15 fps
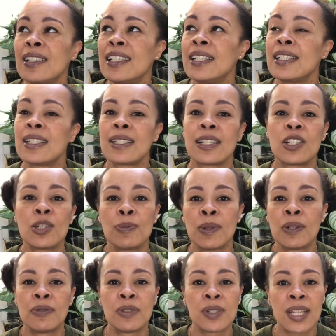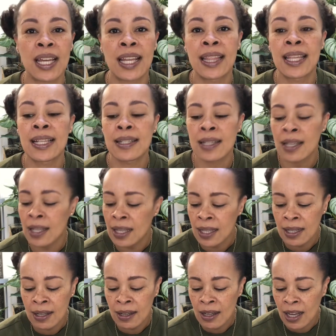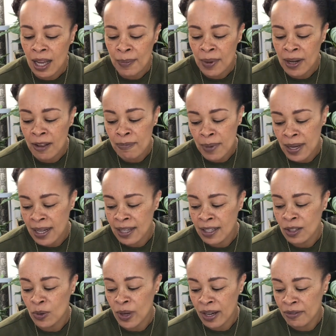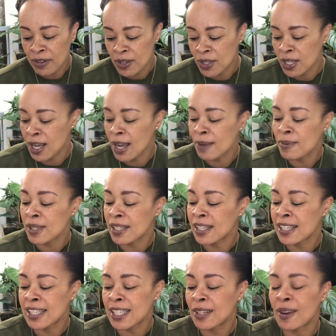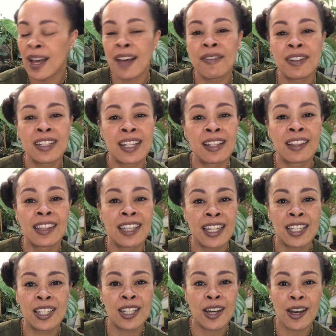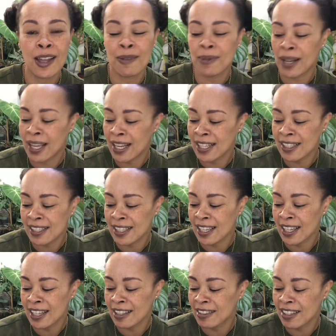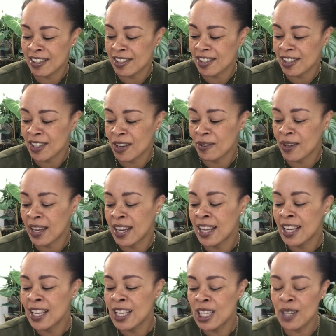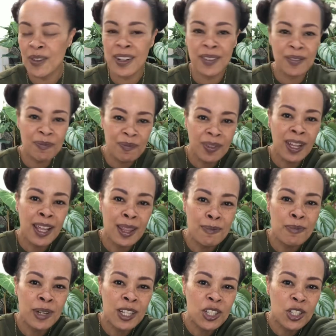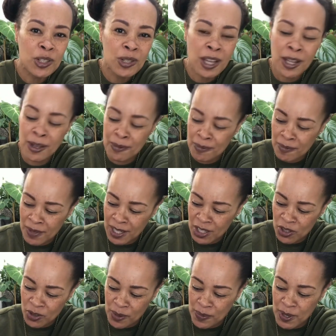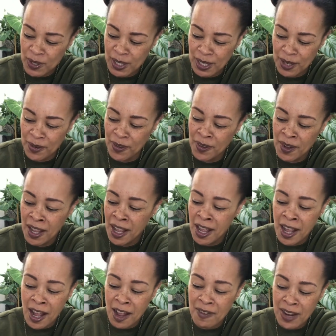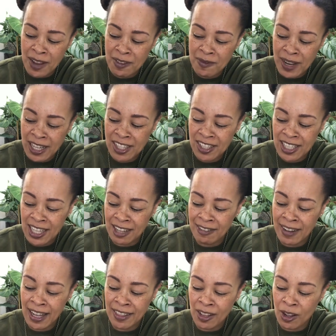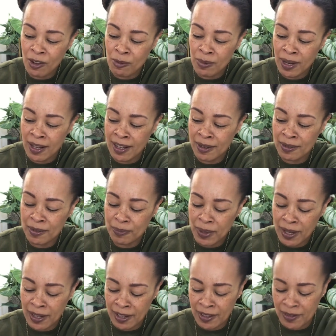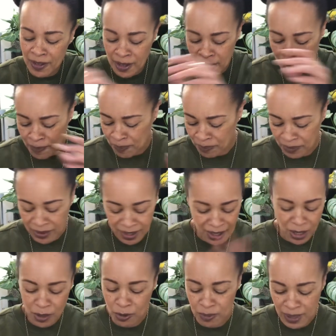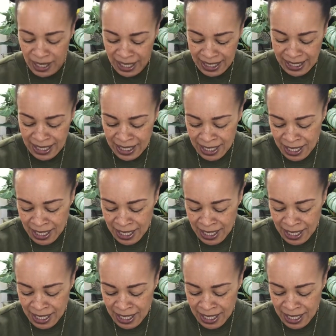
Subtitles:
It's such a beautiful day. I've been quite a few times and I still haven't done the entire place. Like, there's just no way. It's a little like the British History Museum. I've never managed to get around the whole the whole place.